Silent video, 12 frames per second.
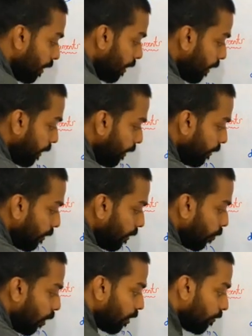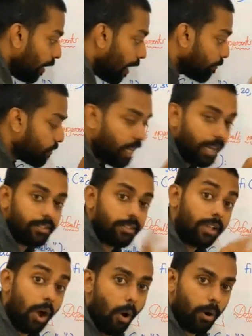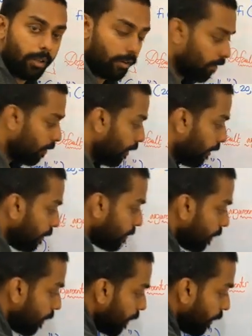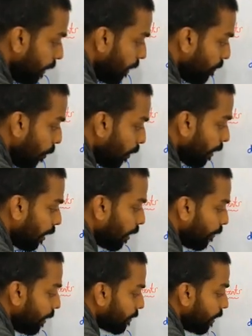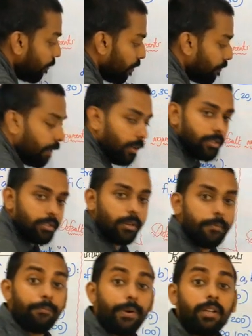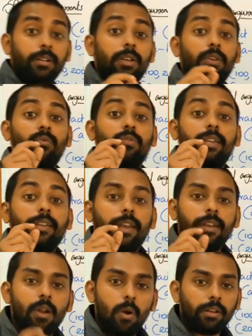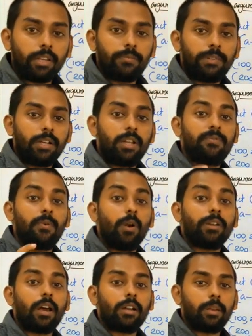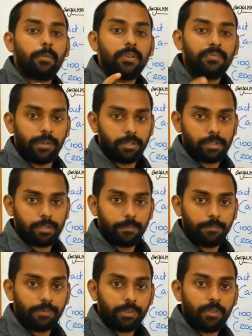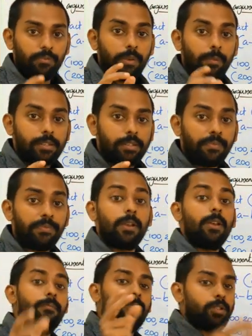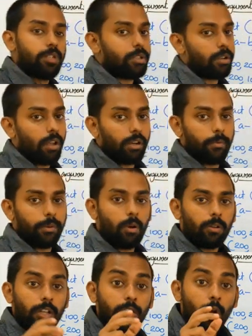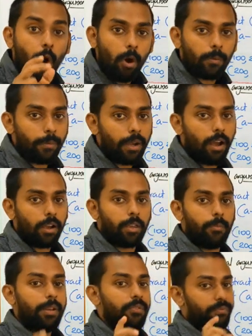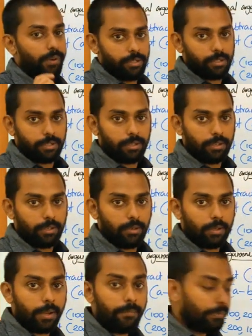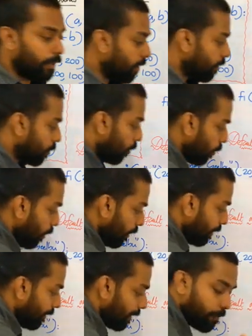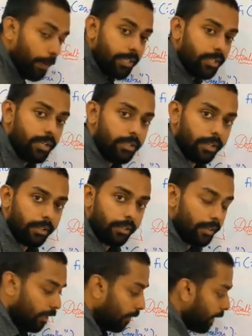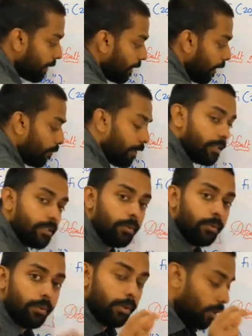Here the what we have changed the order, that is default argument is given first, but we cannot give the default argument first. We must have positional argument or the normal argument first. Okay, so just by changing these statements to